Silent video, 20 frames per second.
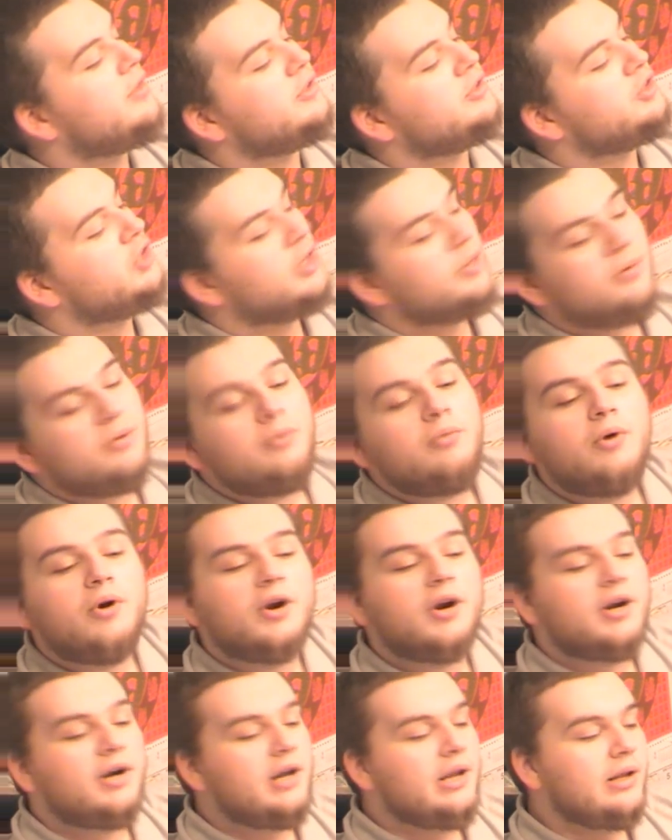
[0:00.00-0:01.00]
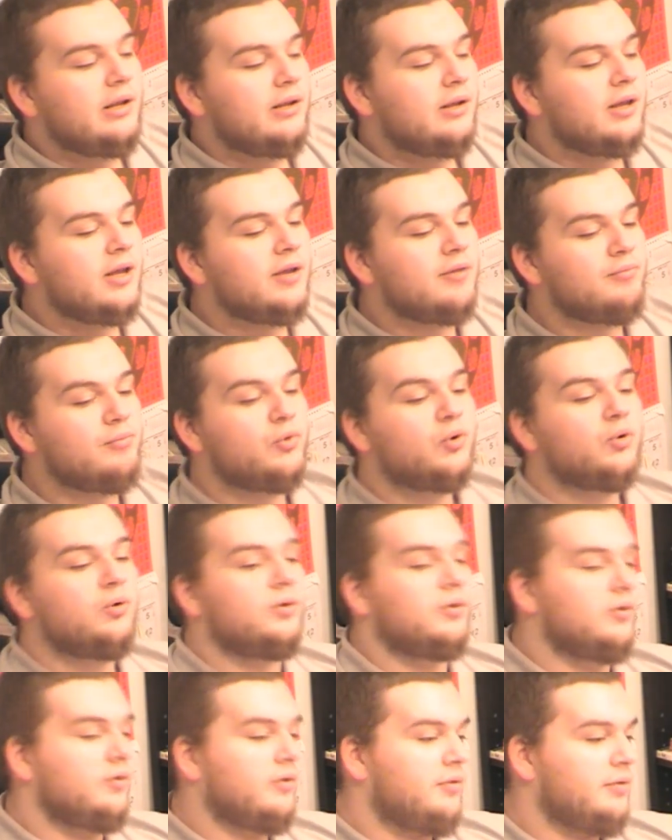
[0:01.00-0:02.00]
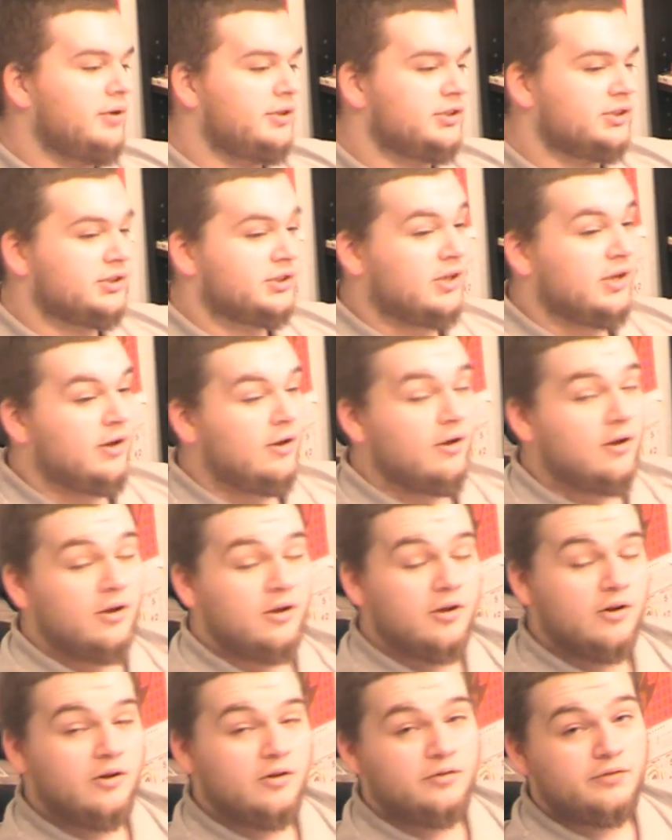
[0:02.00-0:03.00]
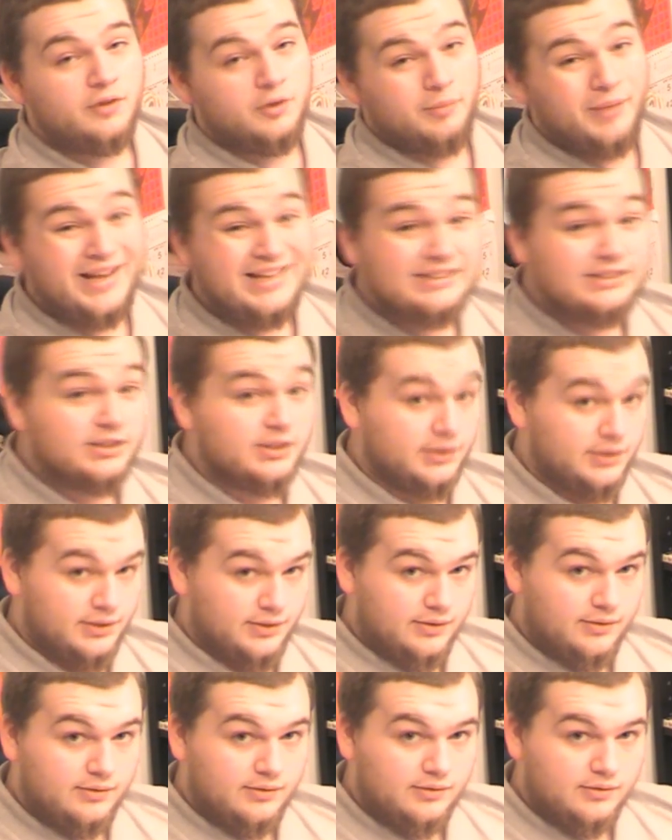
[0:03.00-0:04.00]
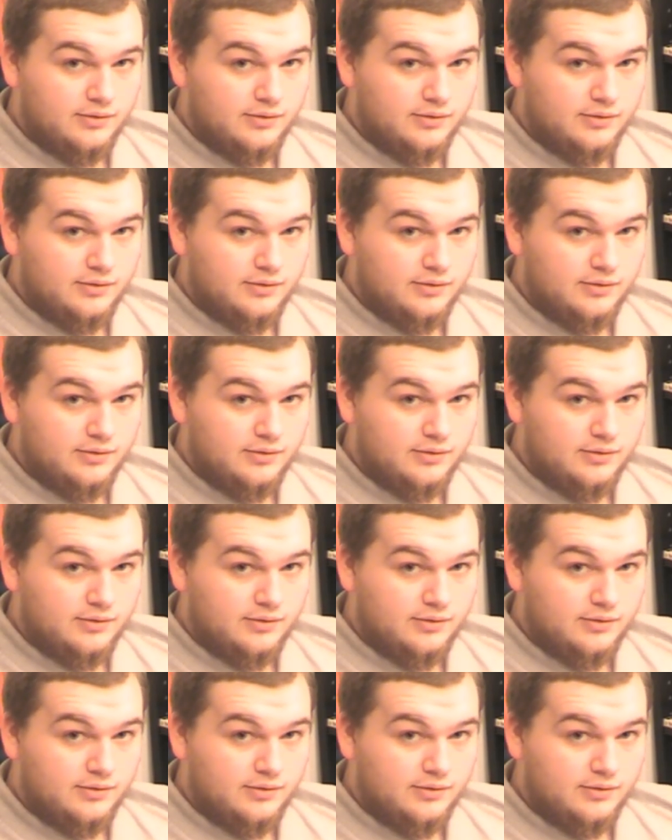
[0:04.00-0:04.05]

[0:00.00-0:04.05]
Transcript: the German word improve, which is verbessern.